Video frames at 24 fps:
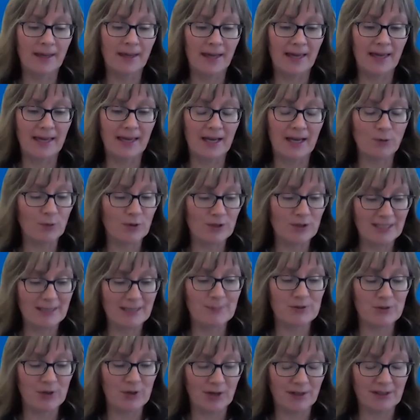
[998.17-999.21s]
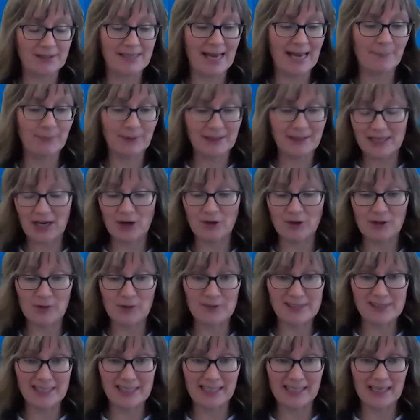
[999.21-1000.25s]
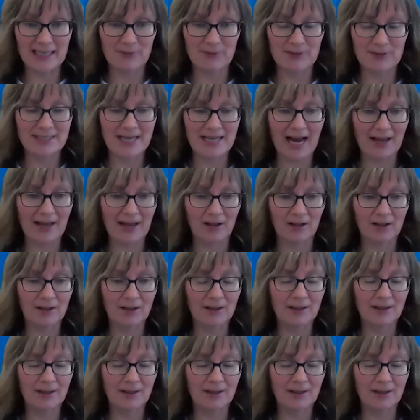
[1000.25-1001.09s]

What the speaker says: and we're deep soil sampling down in the vicinity of the tile.